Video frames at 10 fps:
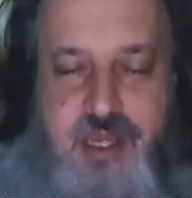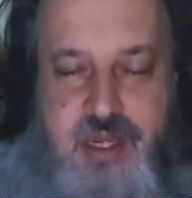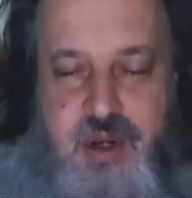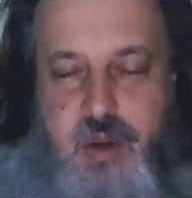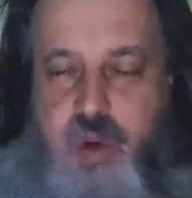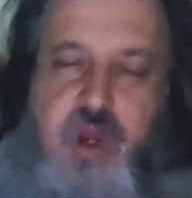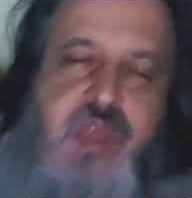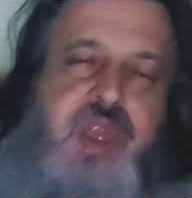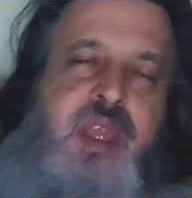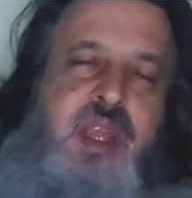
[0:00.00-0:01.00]
You know, who
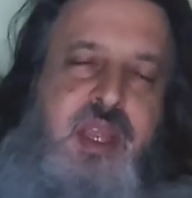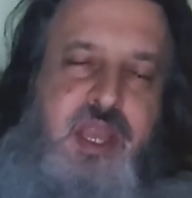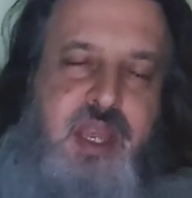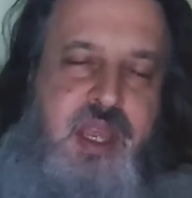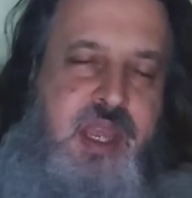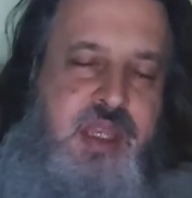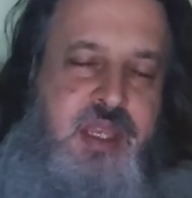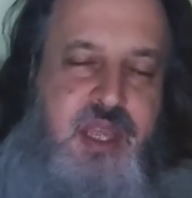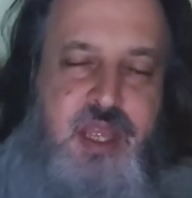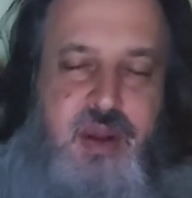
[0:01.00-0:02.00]
do you think he
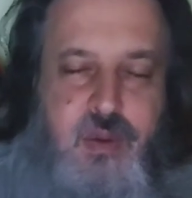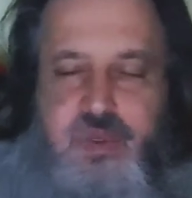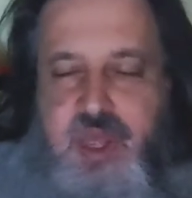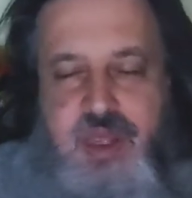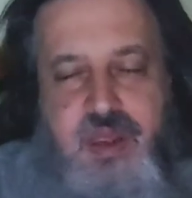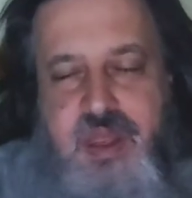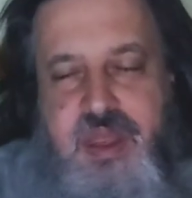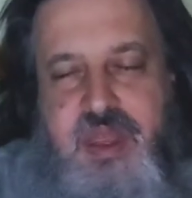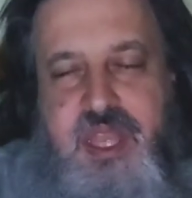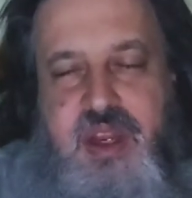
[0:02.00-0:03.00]
is? Well,
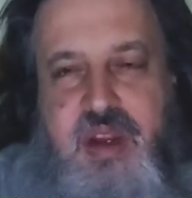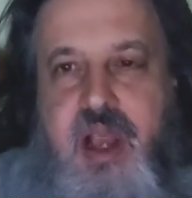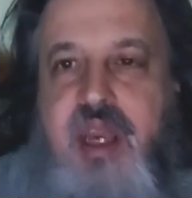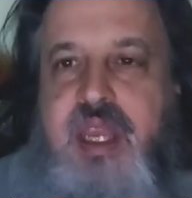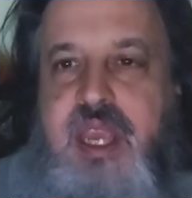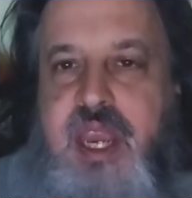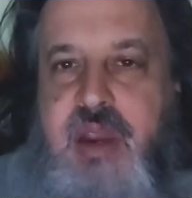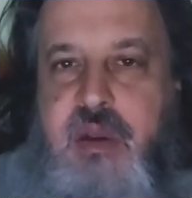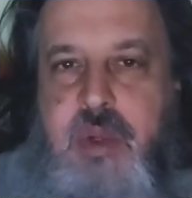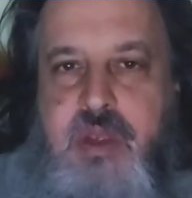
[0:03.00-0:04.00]
then you're not going to get
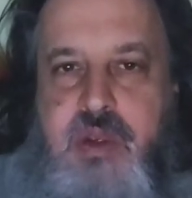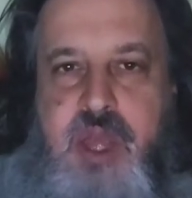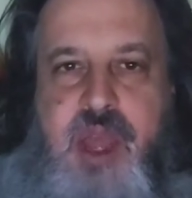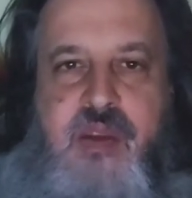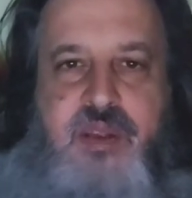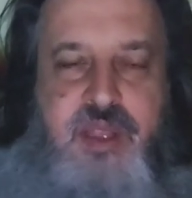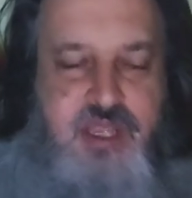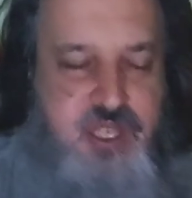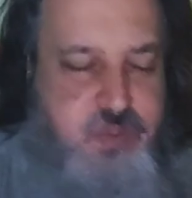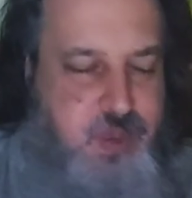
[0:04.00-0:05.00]
anywhere, because you have to
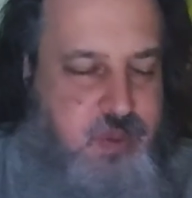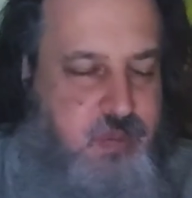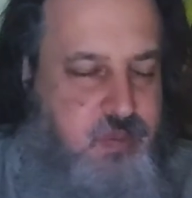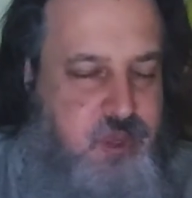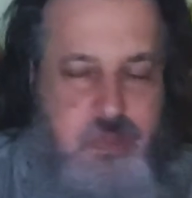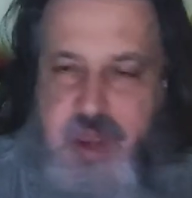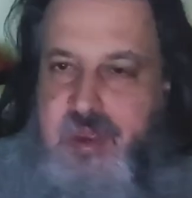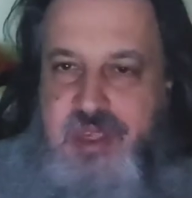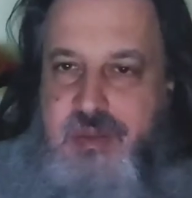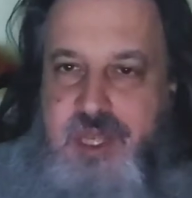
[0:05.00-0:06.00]
listen to people
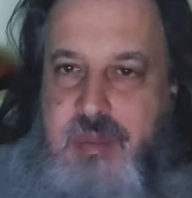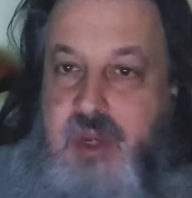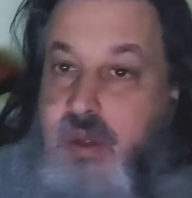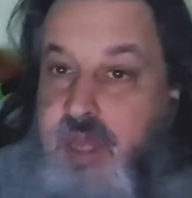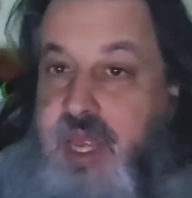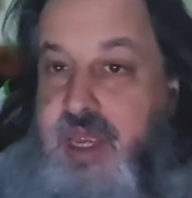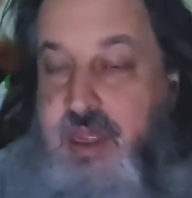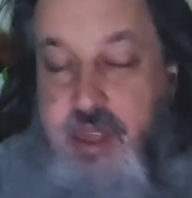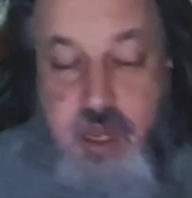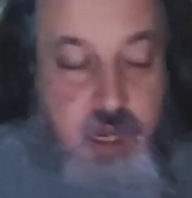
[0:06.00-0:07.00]
maybe sometime you don't
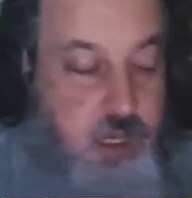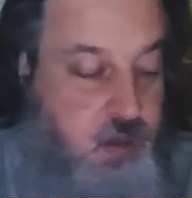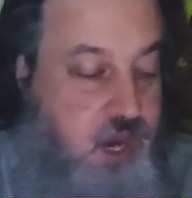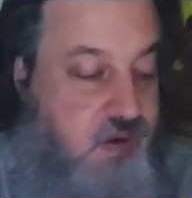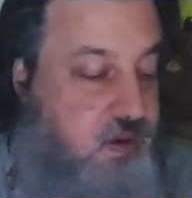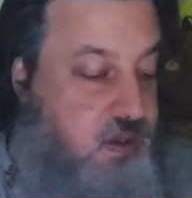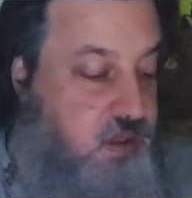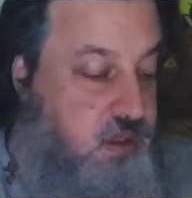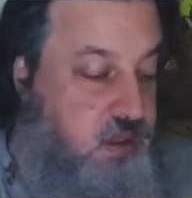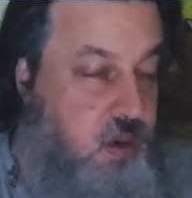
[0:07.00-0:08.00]
like. You have
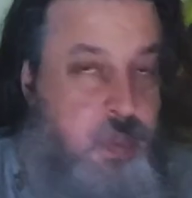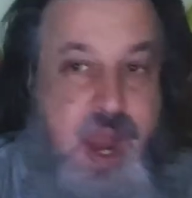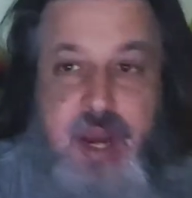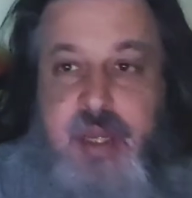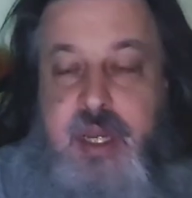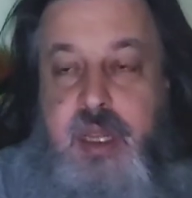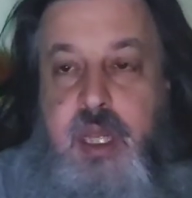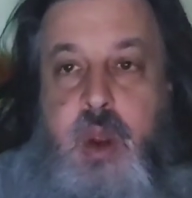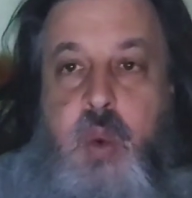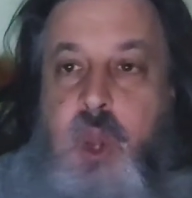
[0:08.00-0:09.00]
to go back and take a
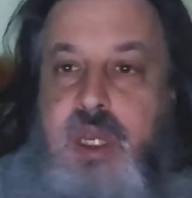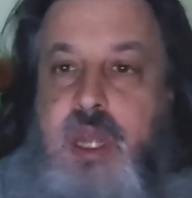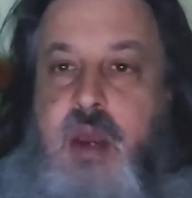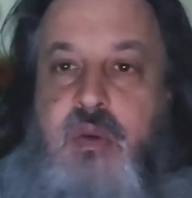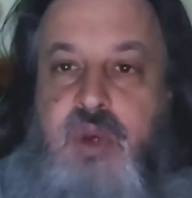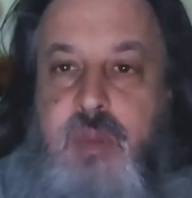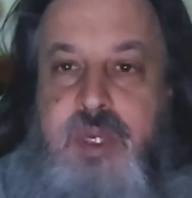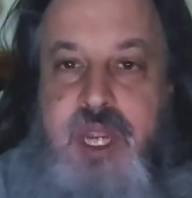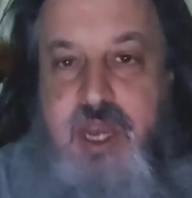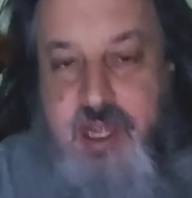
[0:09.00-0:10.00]
look at what Donald
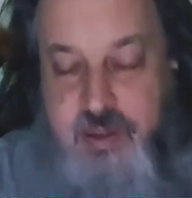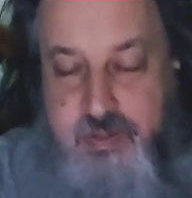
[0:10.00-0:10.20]
Trump did.